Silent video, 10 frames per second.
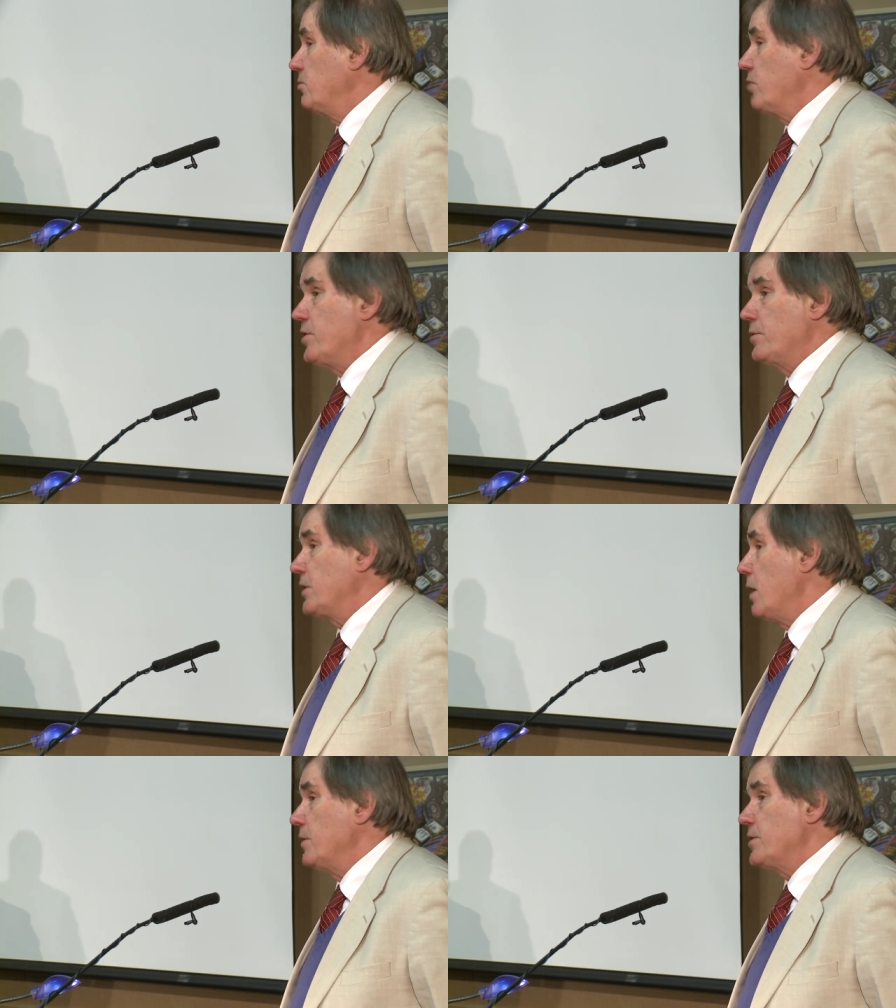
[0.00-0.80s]
greater
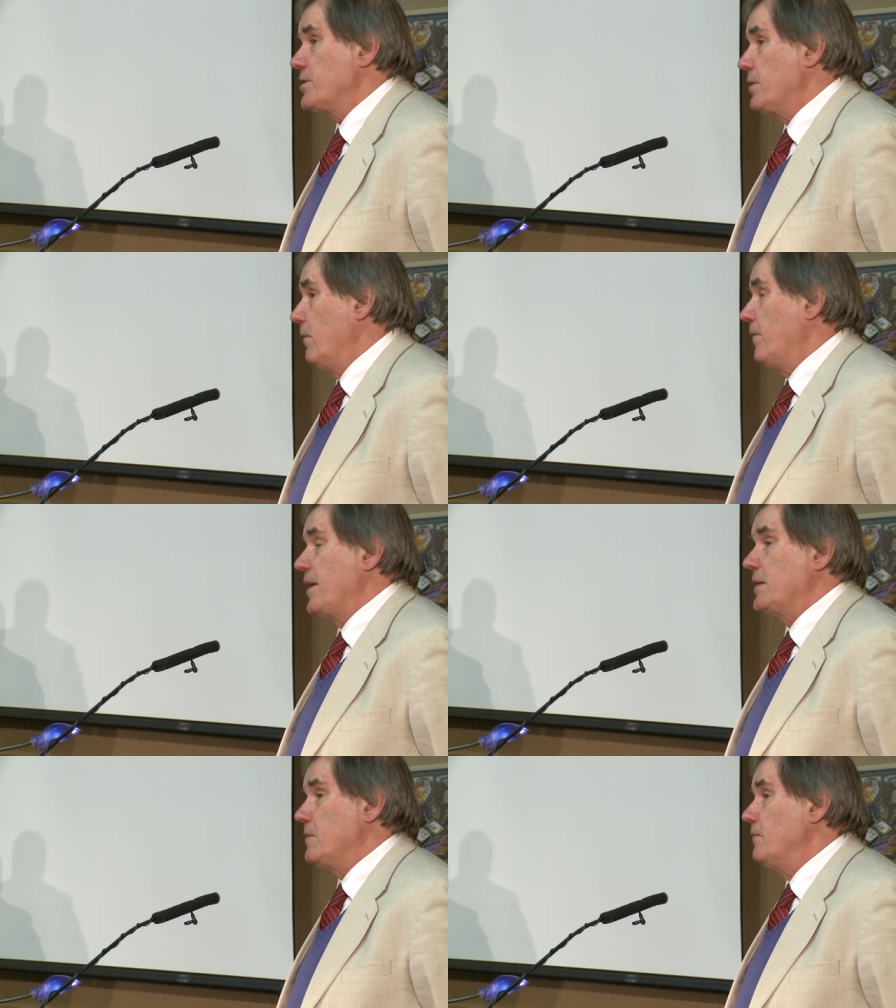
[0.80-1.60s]
occurrence of
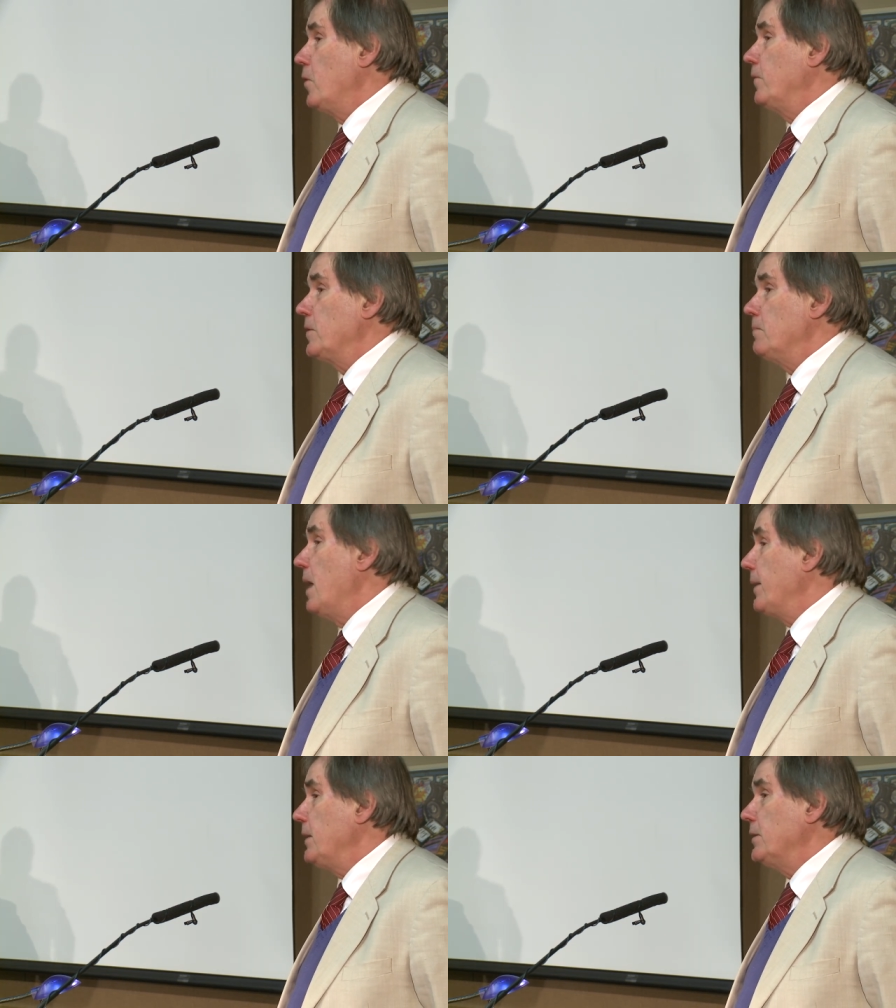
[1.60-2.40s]
things involving
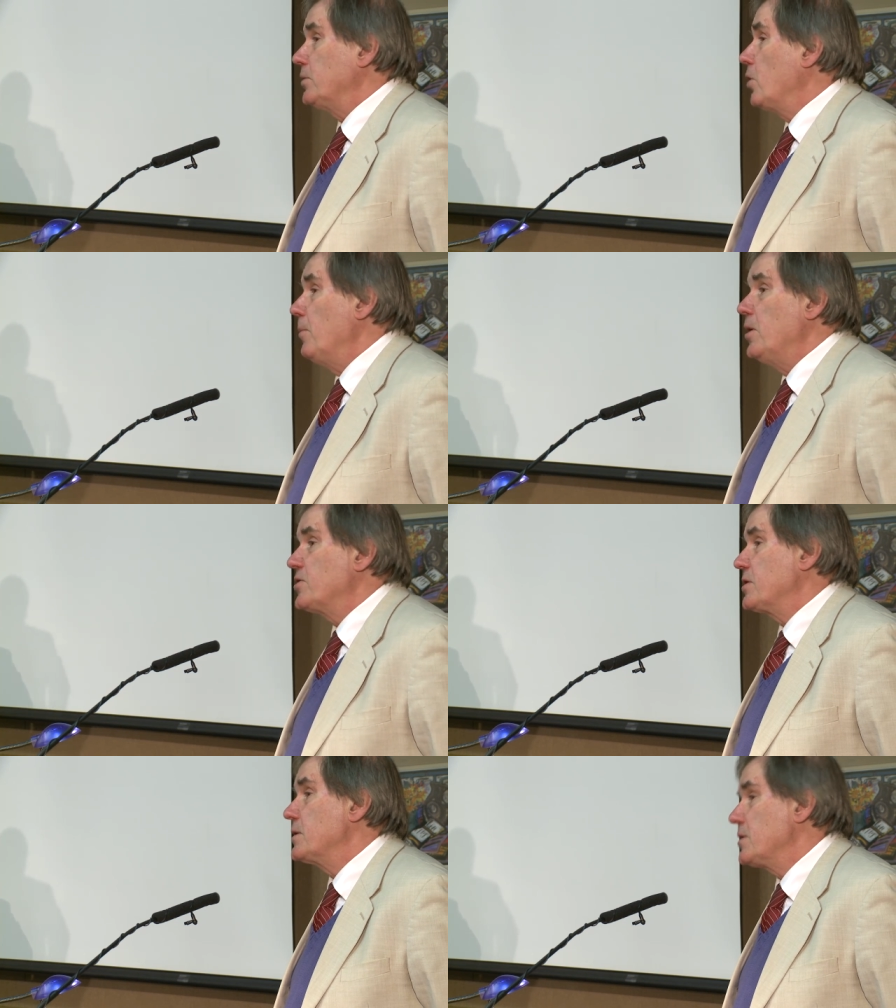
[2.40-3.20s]
money and
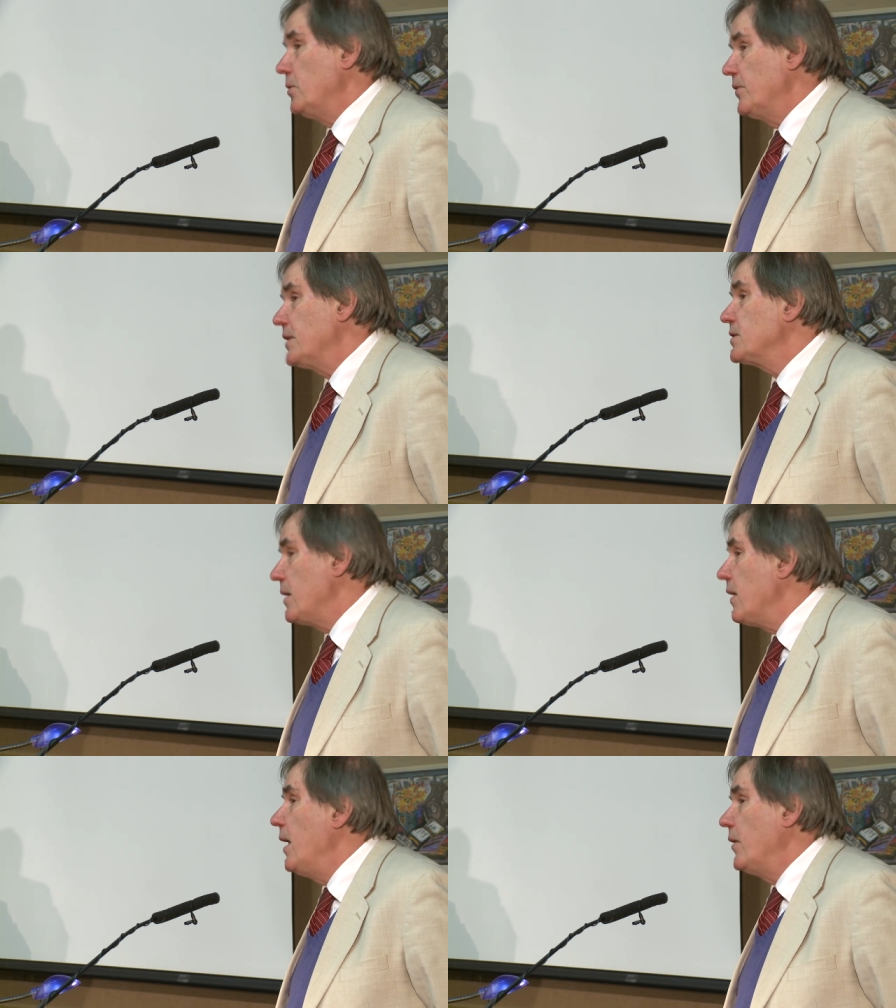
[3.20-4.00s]
commerce and so on, things
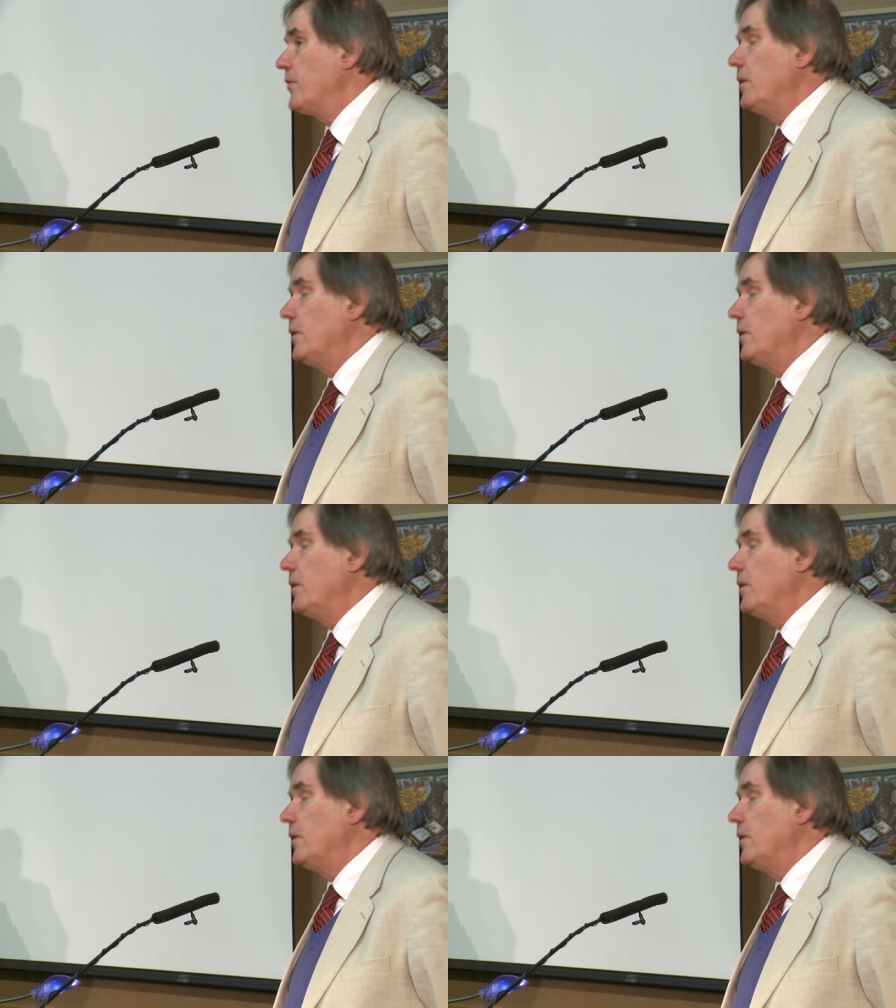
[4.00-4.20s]
like that.